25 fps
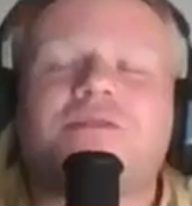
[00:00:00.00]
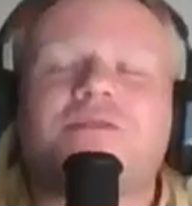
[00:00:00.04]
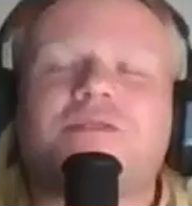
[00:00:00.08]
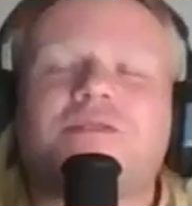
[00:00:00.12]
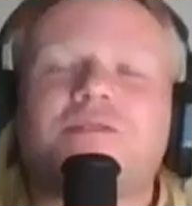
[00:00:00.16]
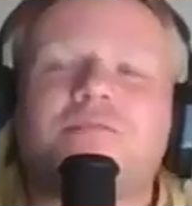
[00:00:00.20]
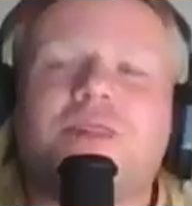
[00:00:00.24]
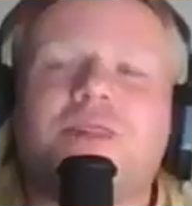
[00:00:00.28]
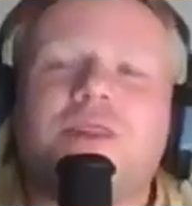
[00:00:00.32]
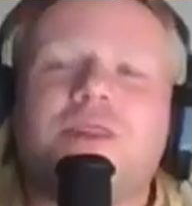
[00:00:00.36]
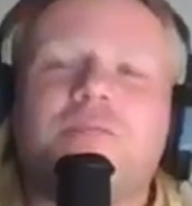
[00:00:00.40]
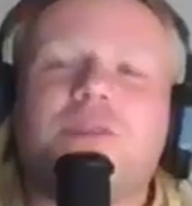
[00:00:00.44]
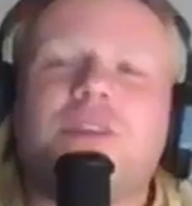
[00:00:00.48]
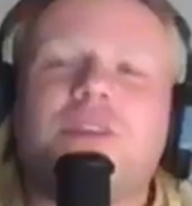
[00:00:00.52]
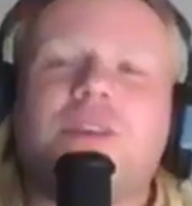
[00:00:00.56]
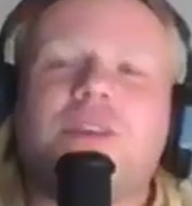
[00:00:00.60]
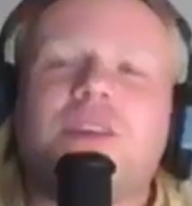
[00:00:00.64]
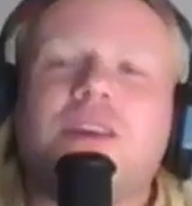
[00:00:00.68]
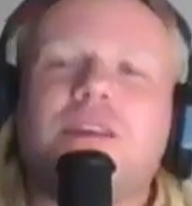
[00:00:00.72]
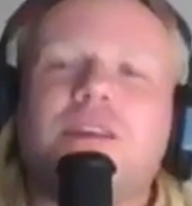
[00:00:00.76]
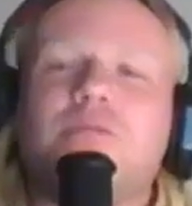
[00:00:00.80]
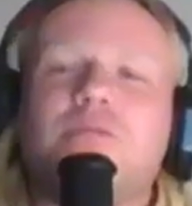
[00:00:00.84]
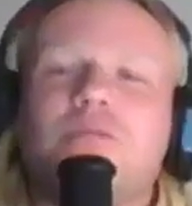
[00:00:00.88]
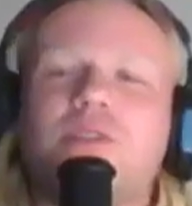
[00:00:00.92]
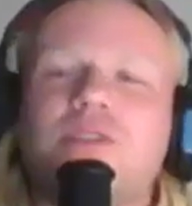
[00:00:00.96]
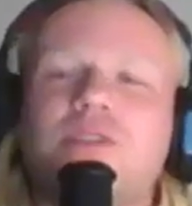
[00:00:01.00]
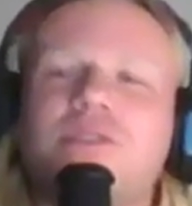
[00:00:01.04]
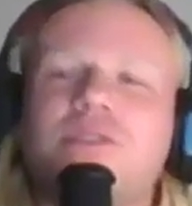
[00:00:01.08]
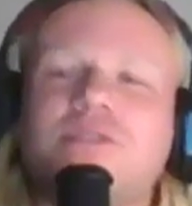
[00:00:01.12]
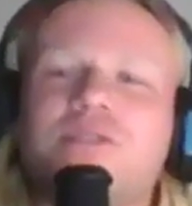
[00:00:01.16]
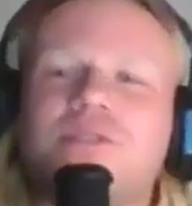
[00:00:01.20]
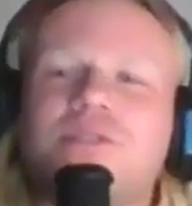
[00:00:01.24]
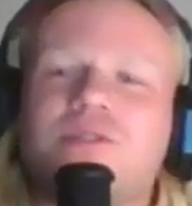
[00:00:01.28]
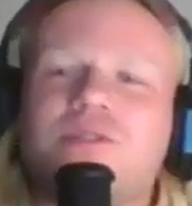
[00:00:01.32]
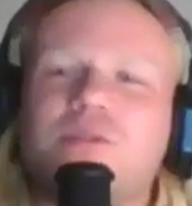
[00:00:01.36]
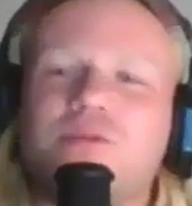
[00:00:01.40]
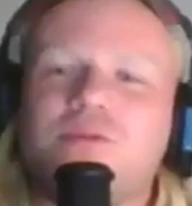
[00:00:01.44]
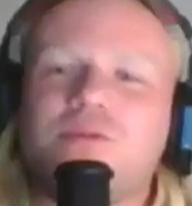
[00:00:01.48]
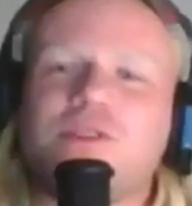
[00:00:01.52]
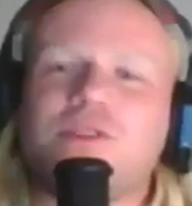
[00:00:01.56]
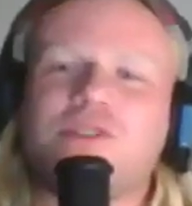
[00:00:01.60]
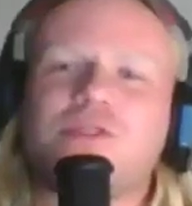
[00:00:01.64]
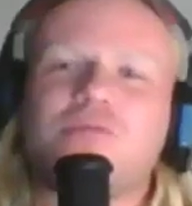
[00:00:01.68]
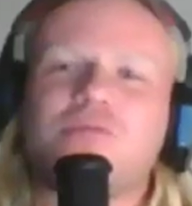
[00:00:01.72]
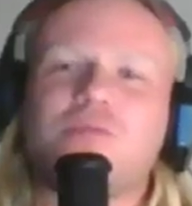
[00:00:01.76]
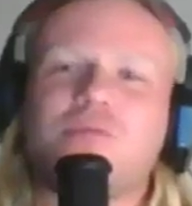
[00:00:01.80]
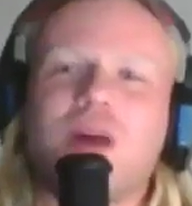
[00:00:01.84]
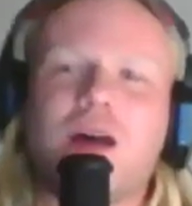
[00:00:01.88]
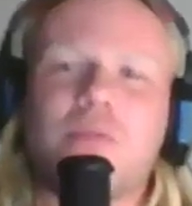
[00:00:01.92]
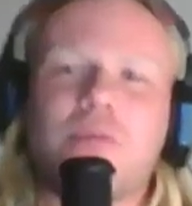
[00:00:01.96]
So maybe what did you do with
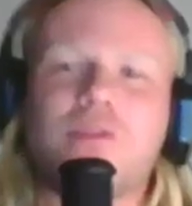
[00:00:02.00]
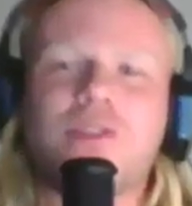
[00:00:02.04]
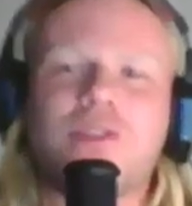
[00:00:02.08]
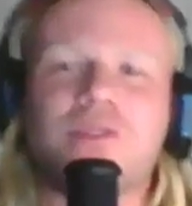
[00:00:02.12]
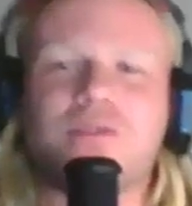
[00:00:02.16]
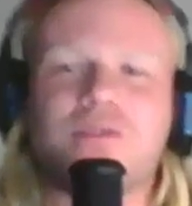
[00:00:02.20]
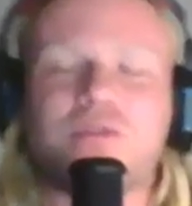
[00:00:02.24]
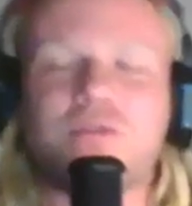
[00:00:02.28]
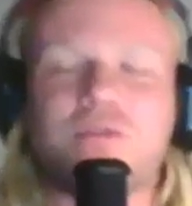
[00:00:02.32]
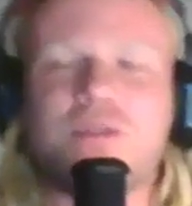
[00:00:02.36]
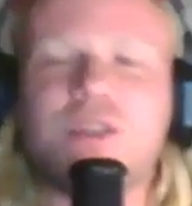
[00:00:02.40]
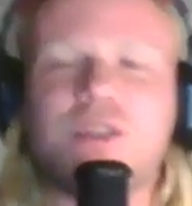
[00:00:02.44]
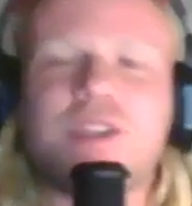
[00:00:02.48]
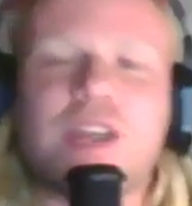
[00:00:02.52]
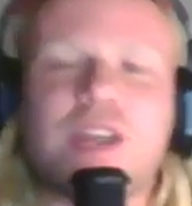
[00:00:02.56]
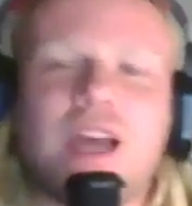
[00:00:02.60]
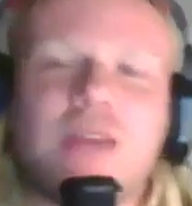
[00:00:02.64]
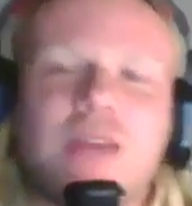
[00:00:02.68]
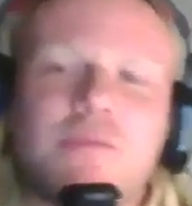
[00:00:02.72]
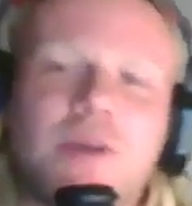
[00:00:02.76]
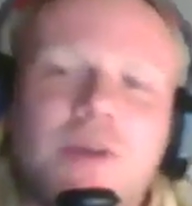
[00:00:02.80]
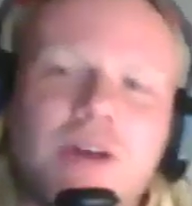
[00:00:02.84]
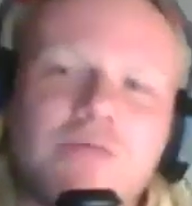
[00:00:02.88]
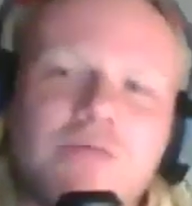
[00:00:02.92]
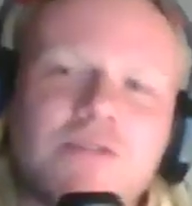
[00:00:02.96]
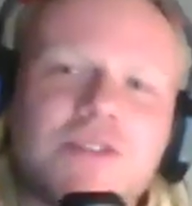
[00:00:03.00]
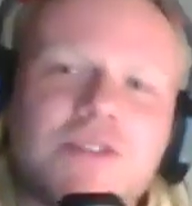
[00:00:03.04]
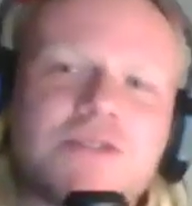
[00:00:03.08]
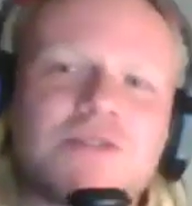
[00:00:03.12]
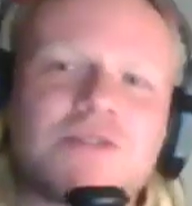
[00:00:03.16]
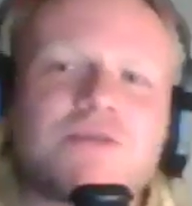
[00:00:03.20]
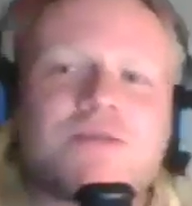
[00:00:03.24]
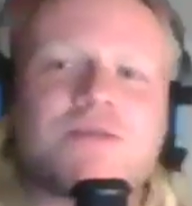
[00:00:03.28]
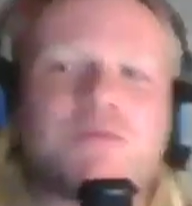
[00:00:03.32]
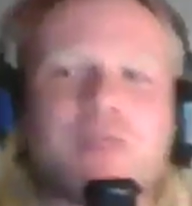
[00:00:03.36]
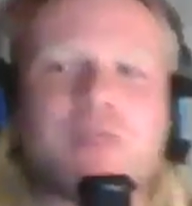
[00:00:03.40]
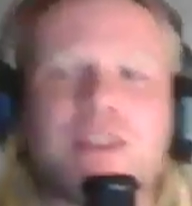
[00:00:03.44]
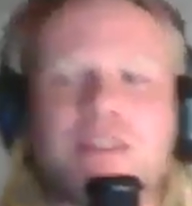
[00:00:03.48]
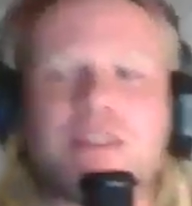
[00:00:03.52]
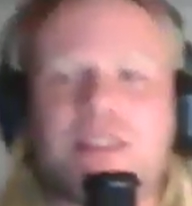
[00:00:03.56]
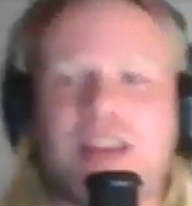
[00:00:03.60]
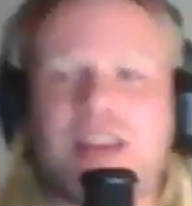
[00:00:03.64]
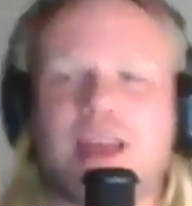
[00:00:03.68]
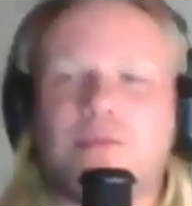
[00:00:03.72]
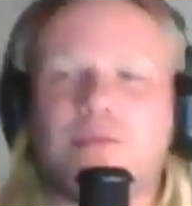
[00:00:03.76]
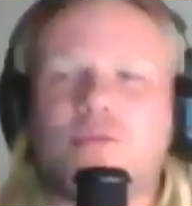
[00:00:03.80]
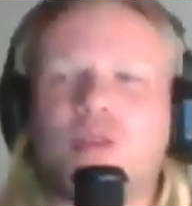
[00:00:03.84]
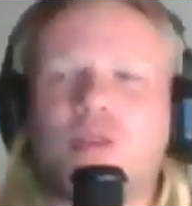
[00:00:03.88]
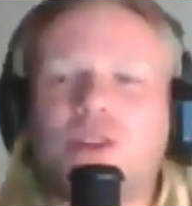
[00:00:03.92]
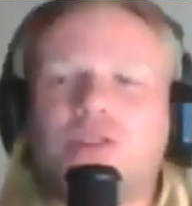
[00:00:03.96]
your mom in your free time? How did you spend
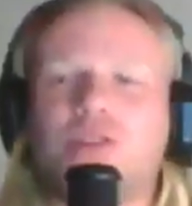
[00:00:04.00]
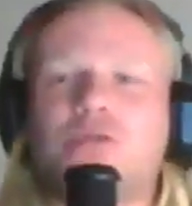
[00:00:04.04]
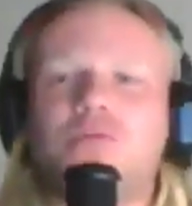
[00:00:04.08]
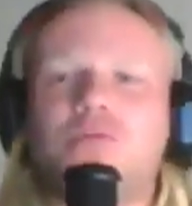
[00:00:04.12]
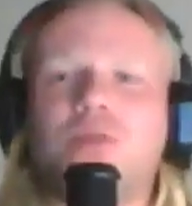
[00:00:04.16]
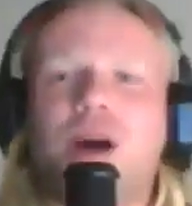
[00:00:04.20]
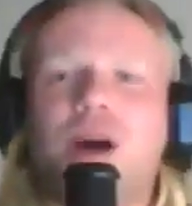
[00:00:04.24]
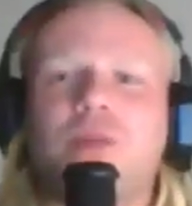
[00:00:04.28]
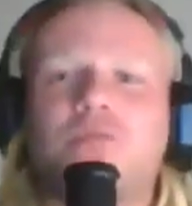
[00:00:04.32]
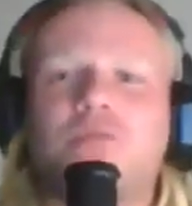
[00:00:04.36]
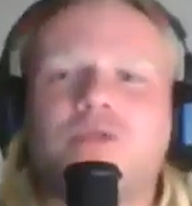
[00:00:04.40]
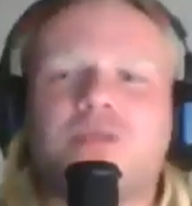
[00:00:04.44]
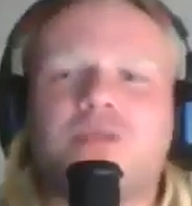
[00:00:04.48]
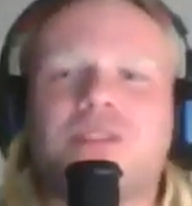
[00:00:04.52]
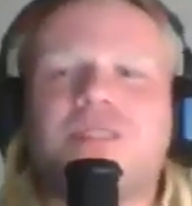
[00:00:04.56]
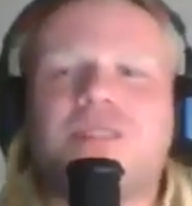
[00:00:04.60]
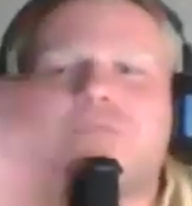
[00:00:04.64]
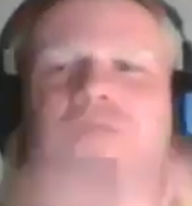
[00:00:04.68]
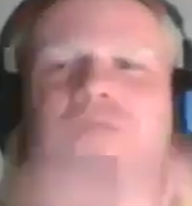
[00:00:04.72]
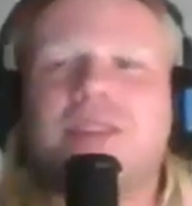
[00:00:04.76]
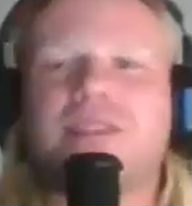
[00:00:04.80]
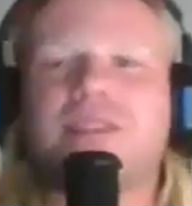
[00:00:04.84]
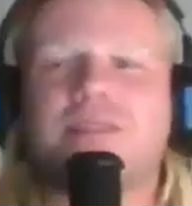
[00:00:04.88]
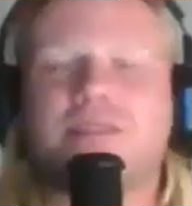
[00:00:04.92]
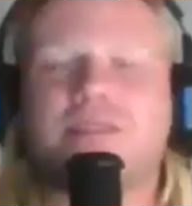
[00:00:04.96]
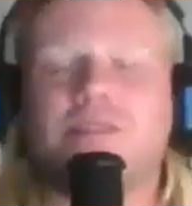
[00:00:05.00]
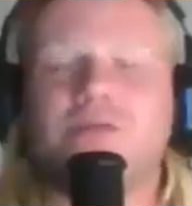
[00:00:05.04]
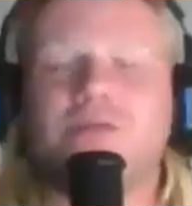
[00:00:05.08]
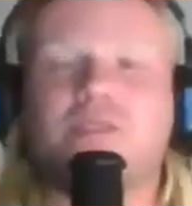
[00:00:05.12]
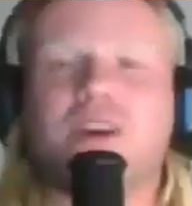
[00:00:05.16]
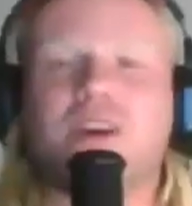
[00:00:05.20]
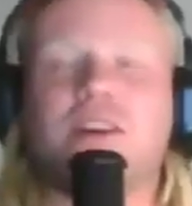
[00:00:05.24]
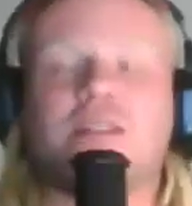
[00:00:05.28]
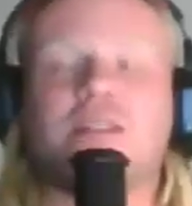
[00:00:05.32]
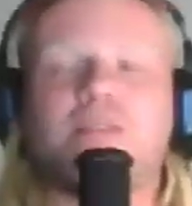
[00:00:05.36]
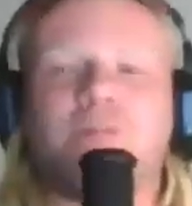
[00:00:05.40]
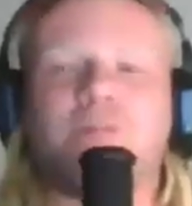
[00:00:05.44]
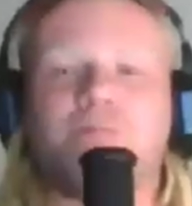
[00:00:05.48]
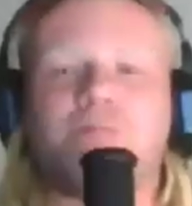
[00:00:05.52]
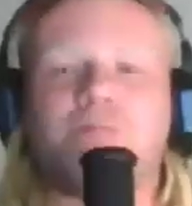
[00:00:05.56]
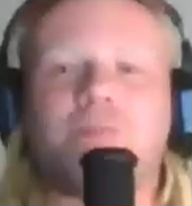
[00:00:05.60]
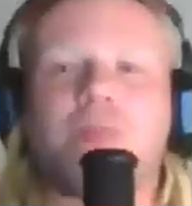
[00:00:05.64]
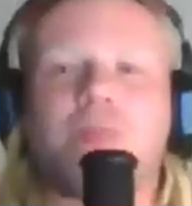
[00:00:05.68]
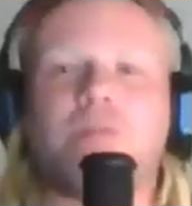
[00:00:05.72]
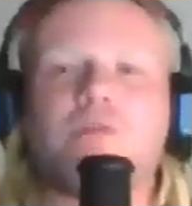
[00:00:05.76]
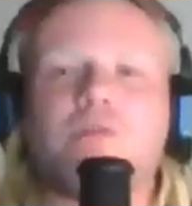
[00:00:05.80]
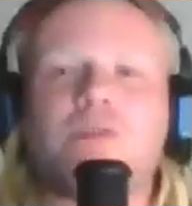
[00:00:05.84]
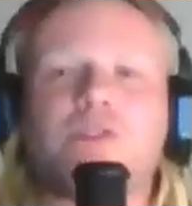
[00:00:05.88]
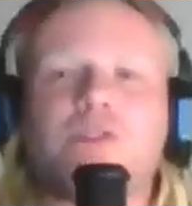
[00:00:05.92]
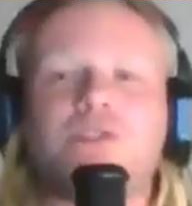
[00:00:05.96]
time when your mom was in Minnesota
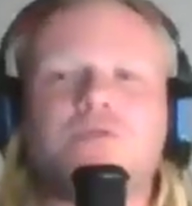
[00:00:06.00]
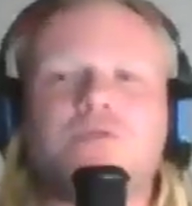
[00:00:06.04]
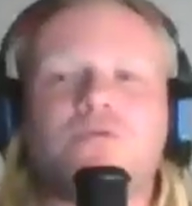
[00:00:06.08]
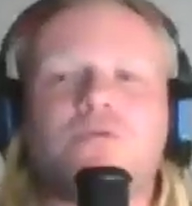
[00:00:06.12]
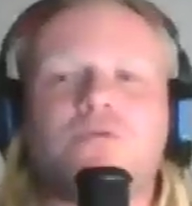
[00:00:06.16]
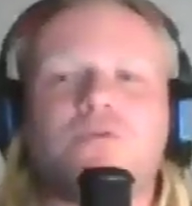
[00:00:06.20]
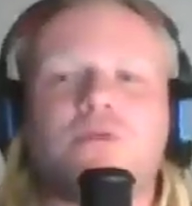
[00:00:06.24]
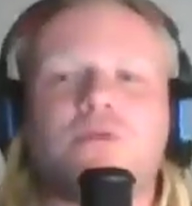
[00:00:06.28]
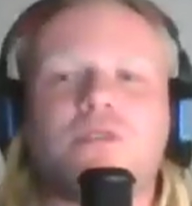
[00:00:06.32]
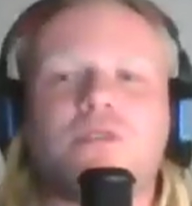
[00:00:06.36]
with you?